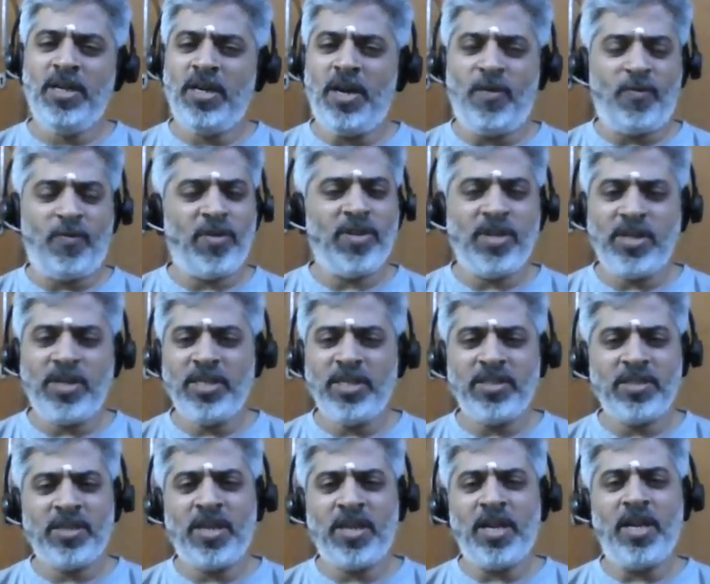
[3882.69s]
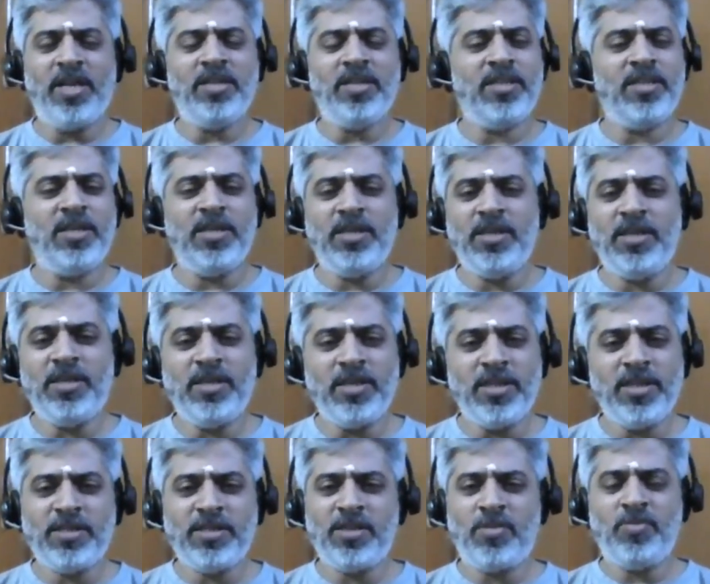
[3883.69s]
After that, he has realized and he
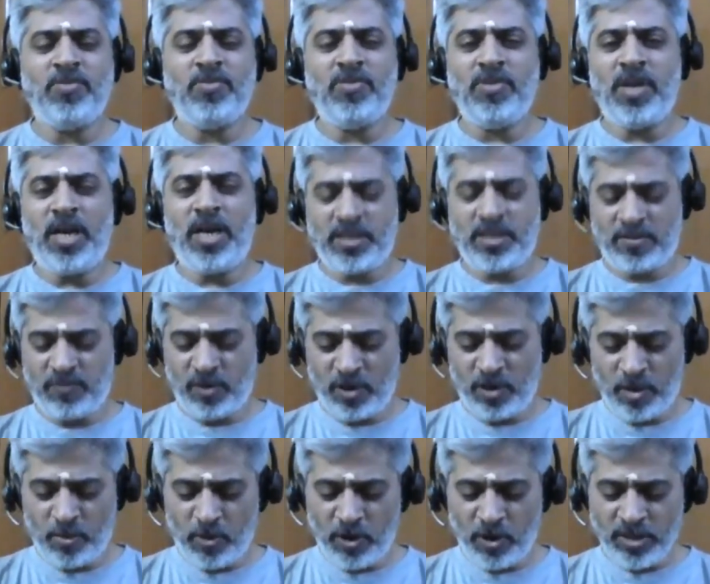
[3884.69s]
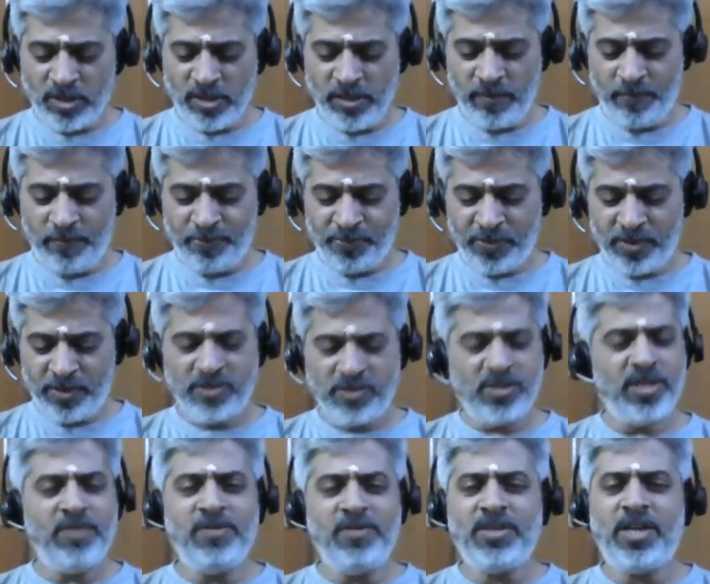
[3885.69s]
has asked for an apology.
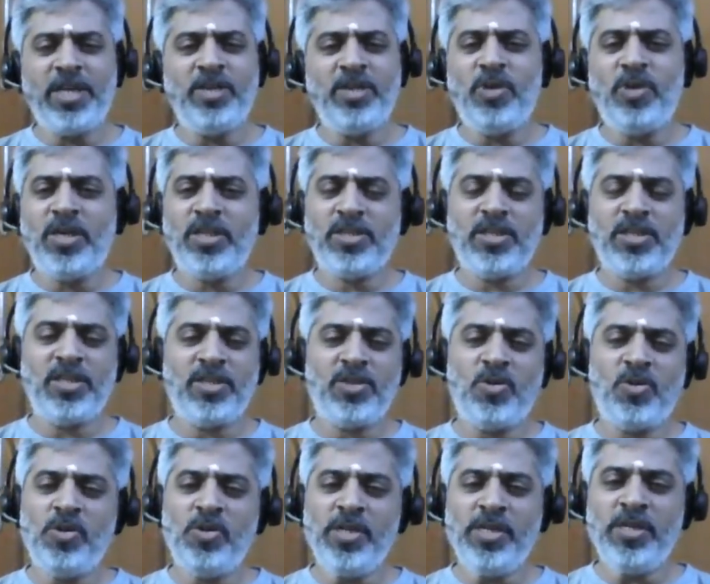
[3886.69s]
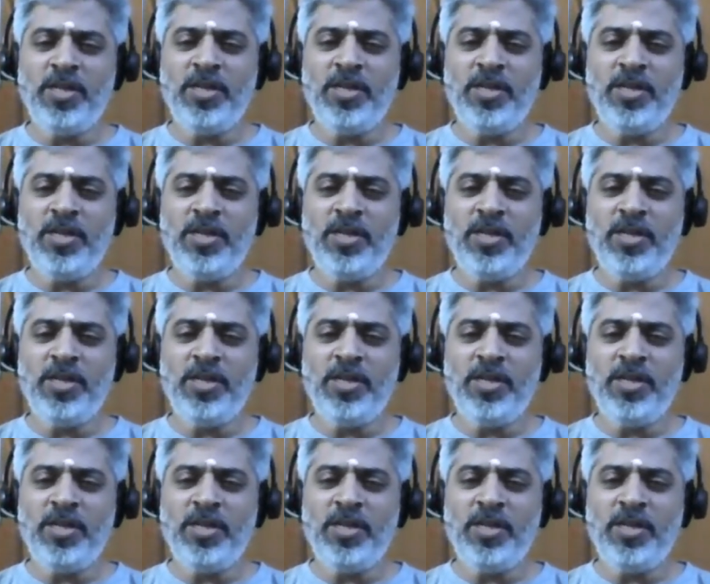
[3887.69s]
They will try to understand slowly.